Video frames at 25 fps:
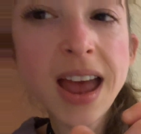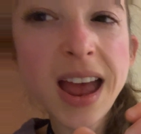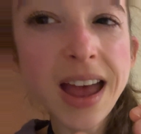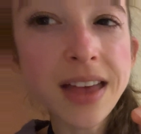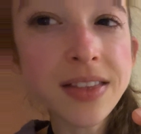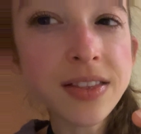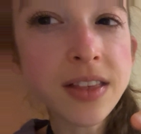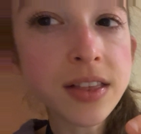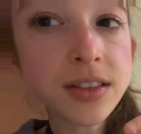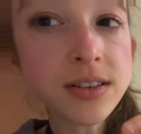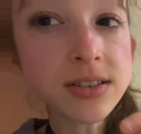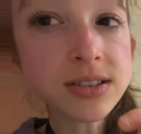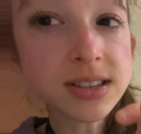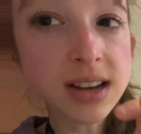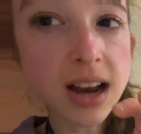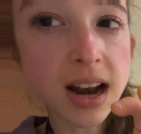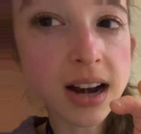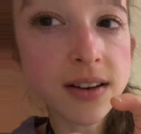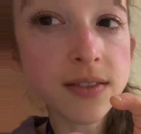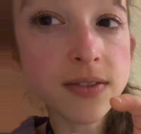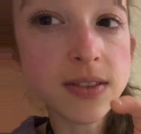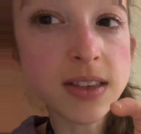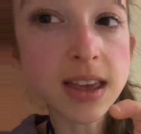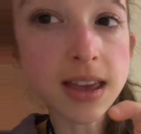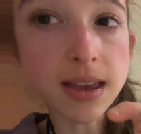And then there's
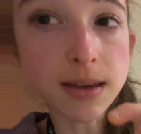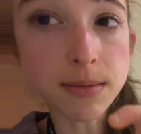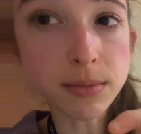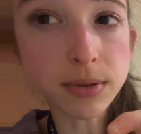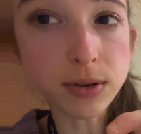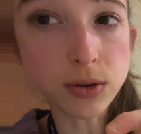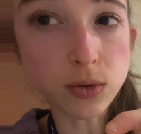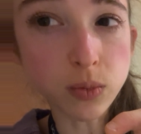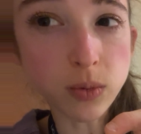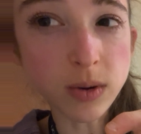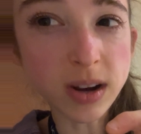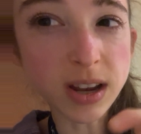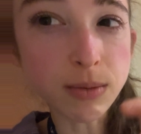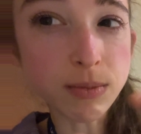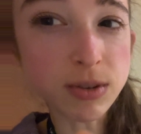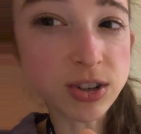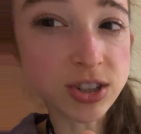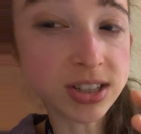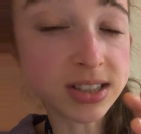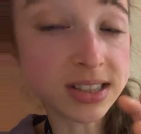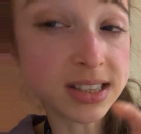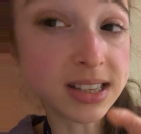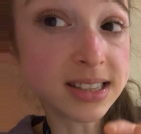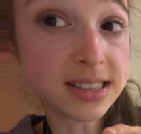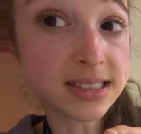kind of the in-between, which
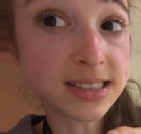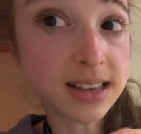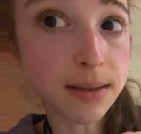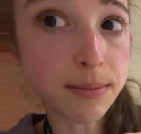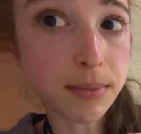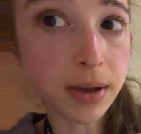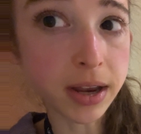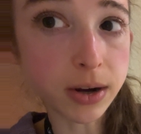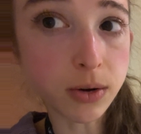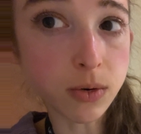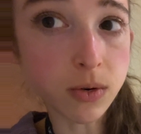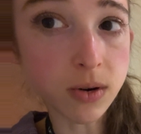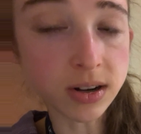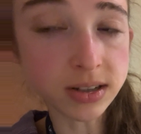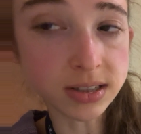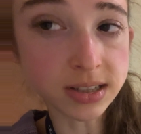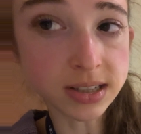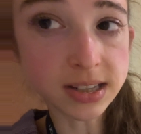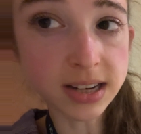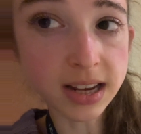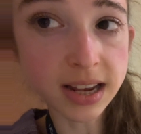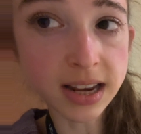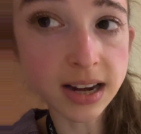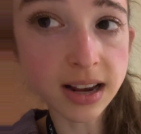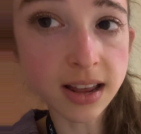is the
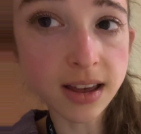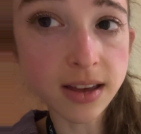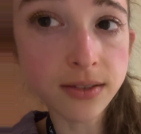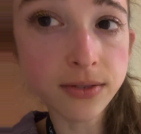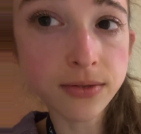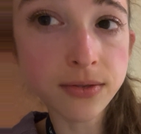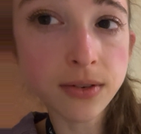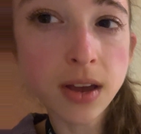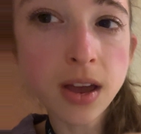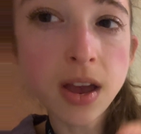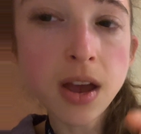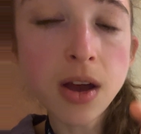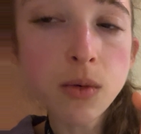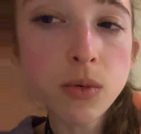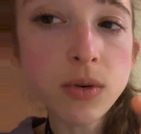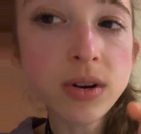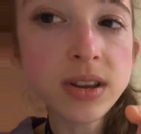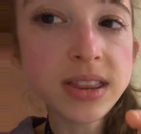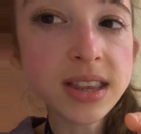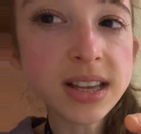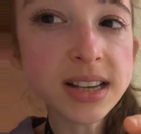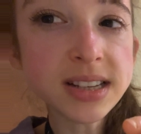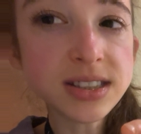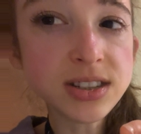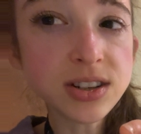semi-quantitative.
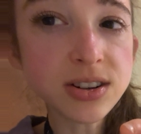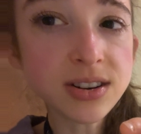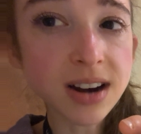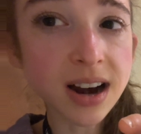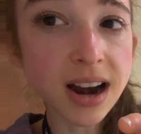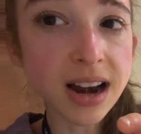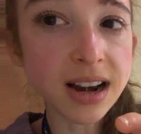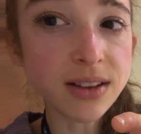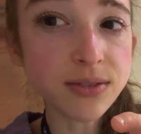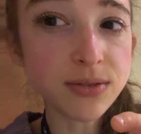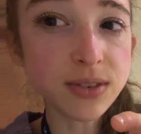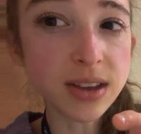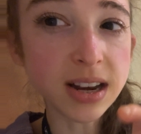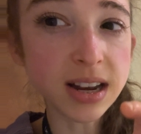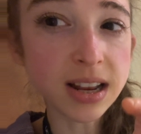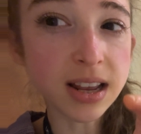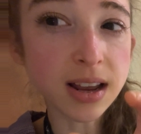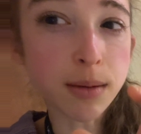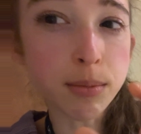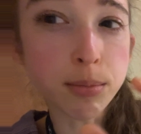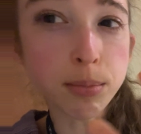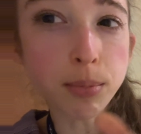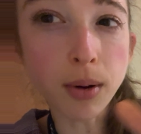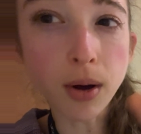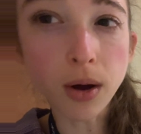With this, you're kind of getting
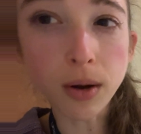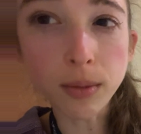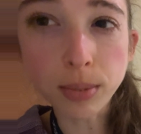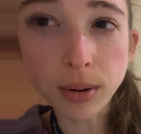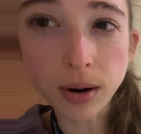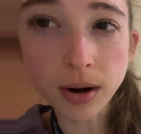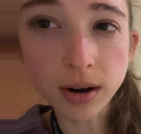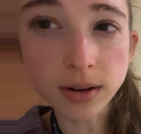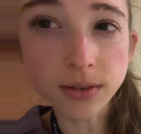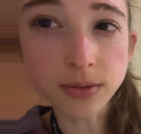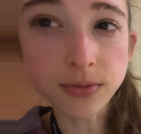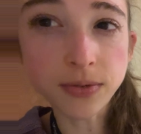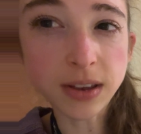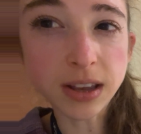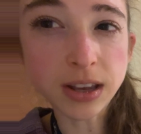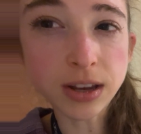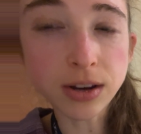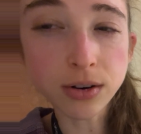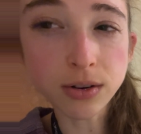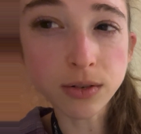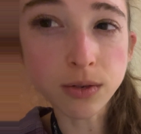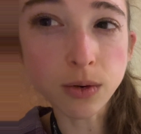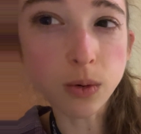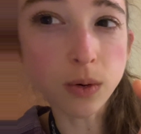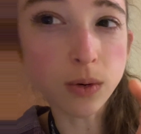a ballpark
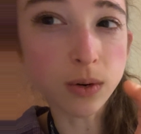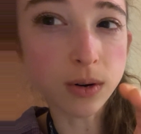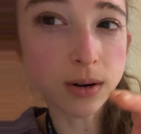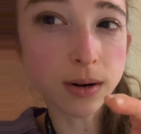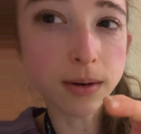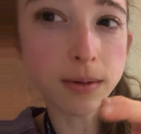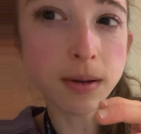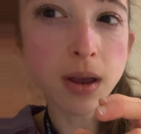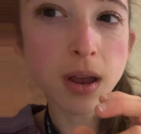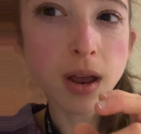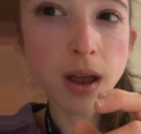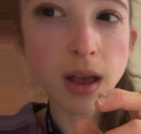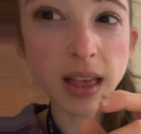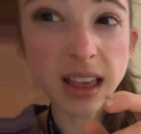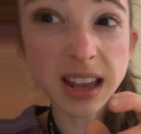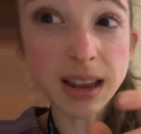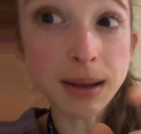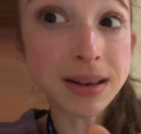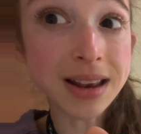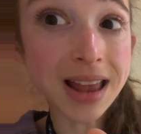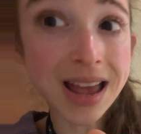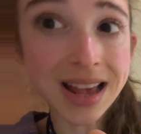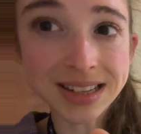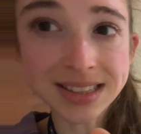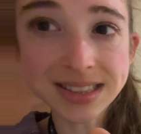figure or like
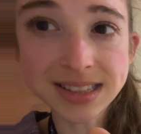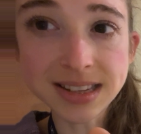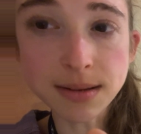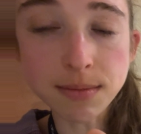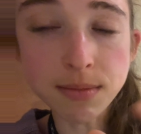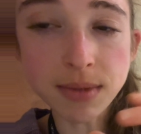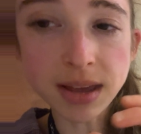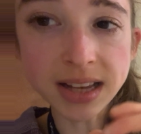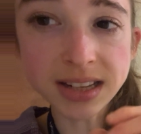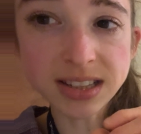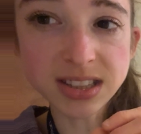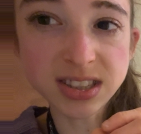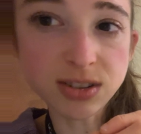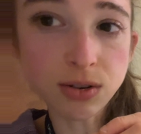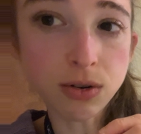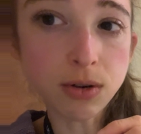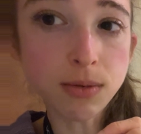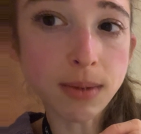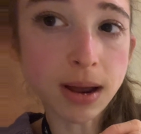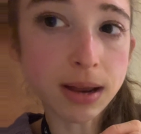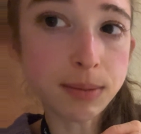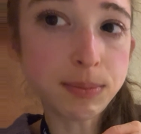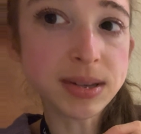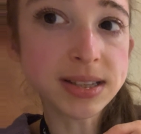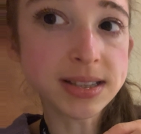an estimate. So it
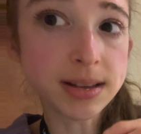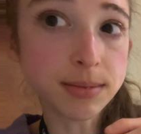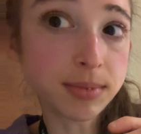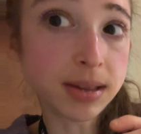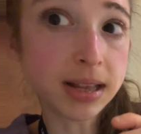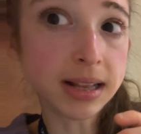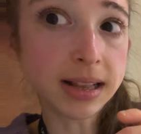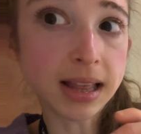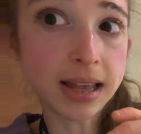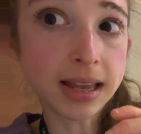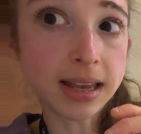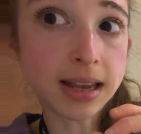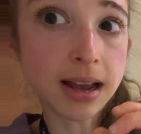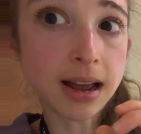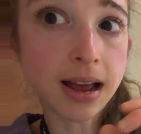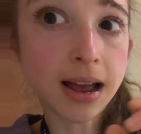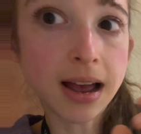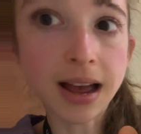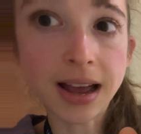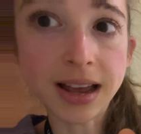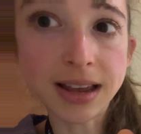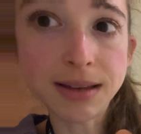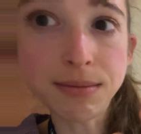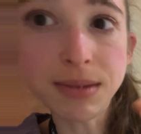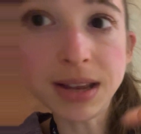might be something like
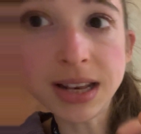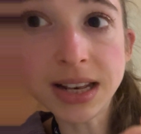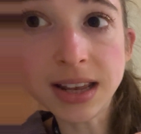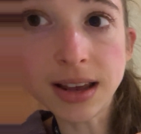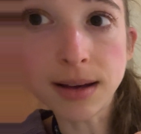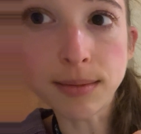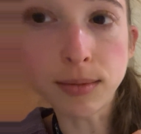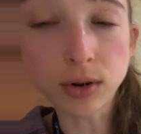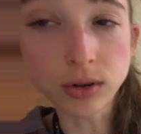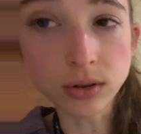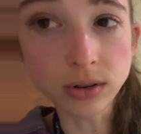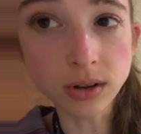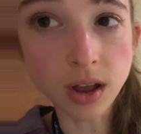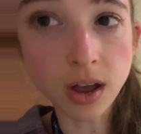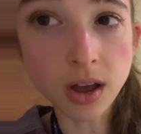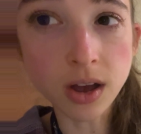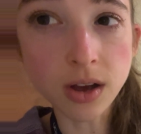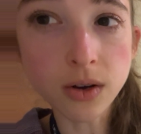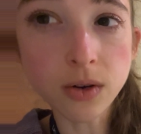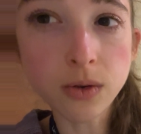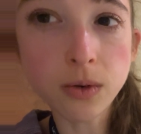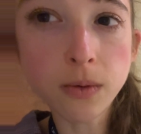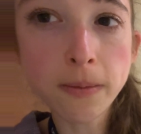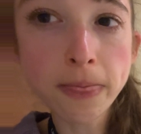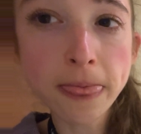high, medium, or
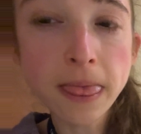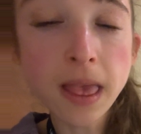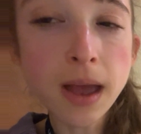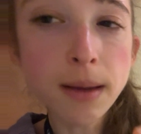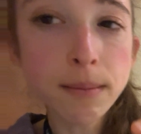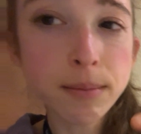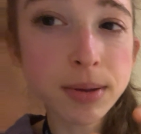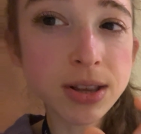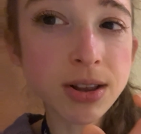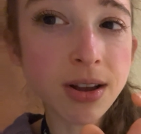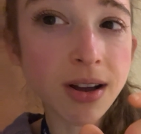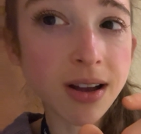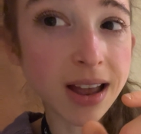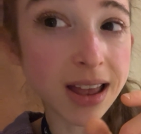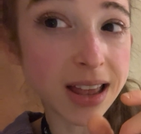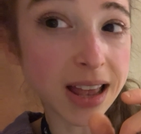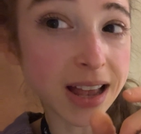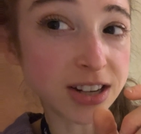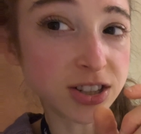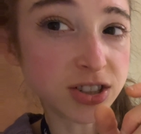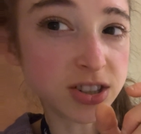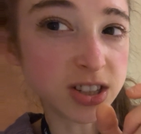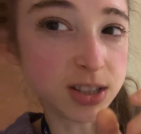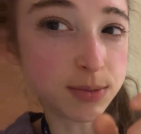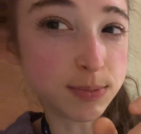low, but not
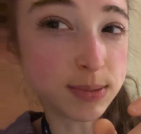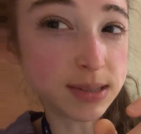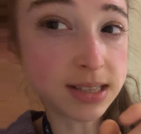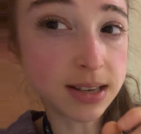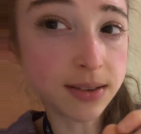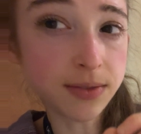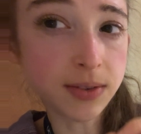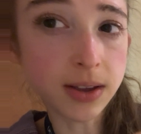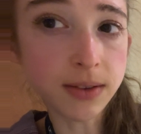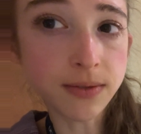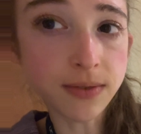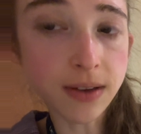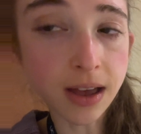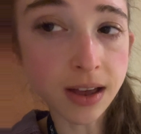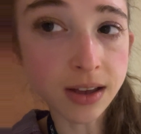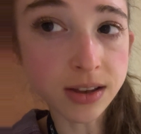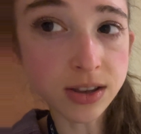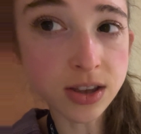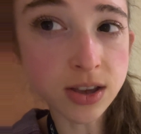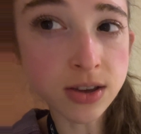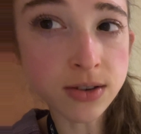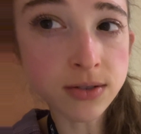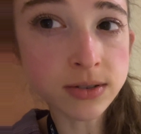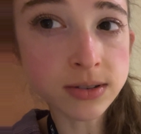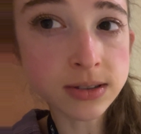actually specific
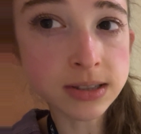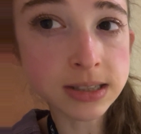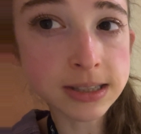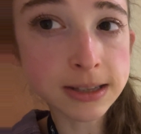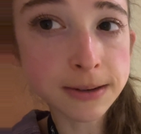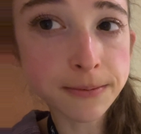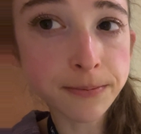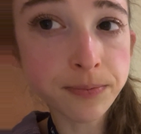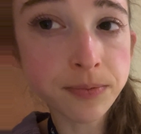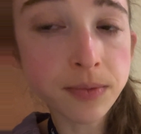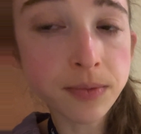values.